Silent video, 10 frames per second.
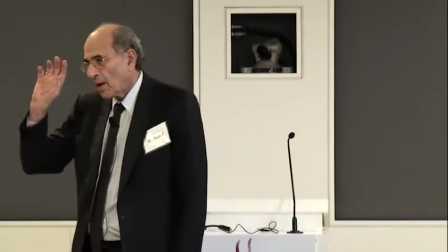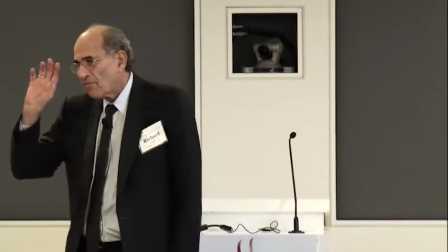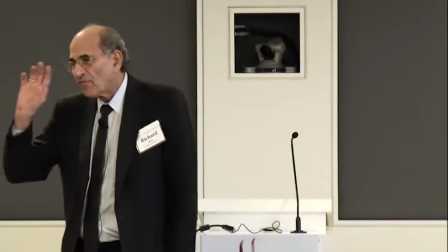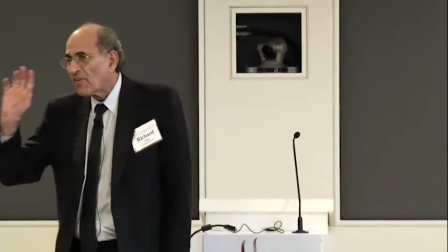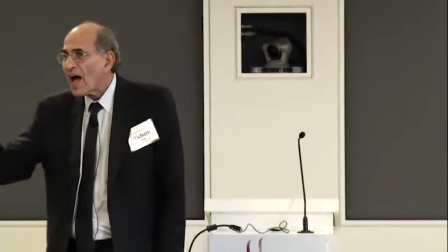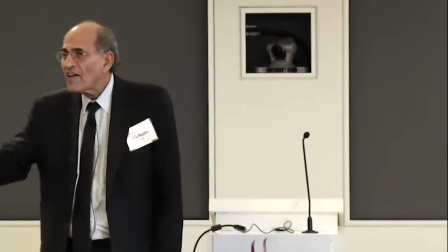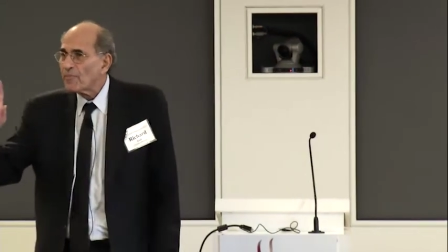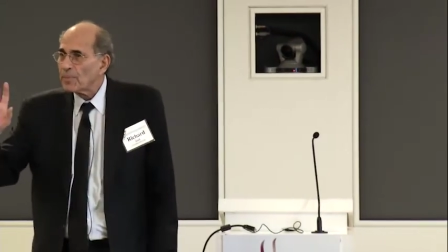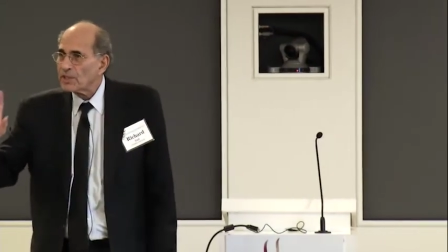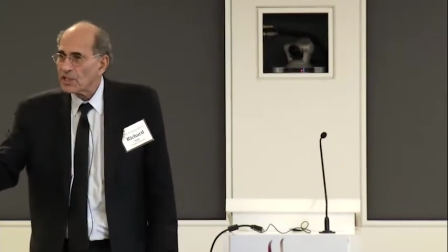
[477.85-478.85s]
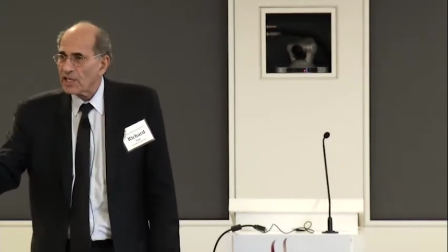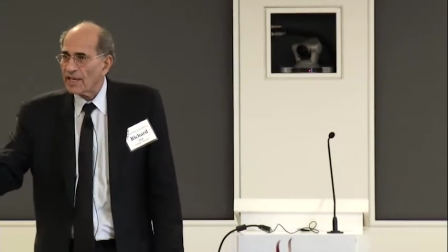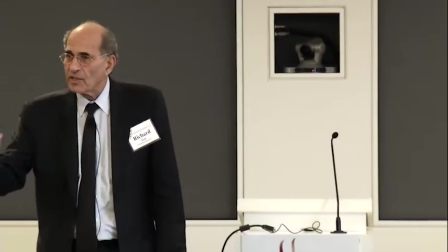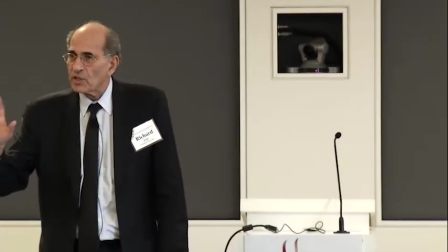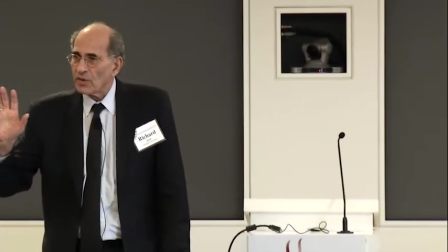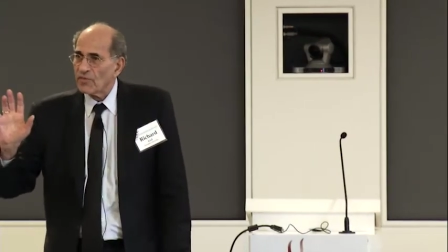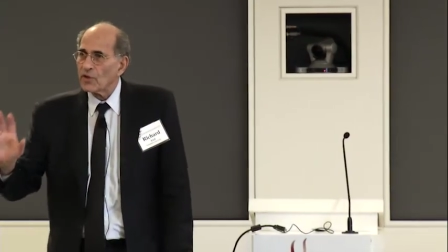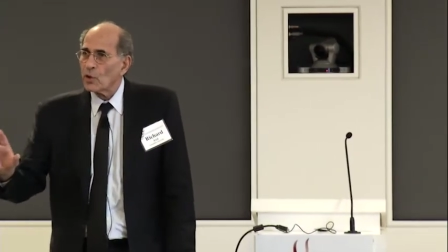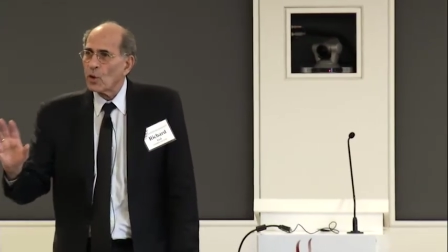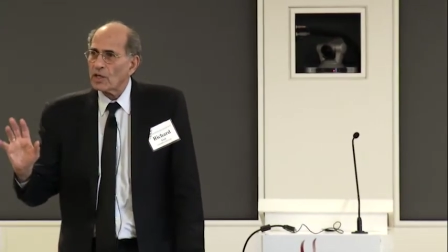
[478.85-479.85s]
5%
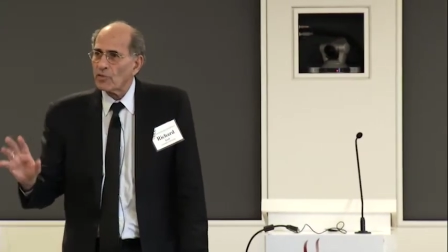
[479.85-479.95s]
of your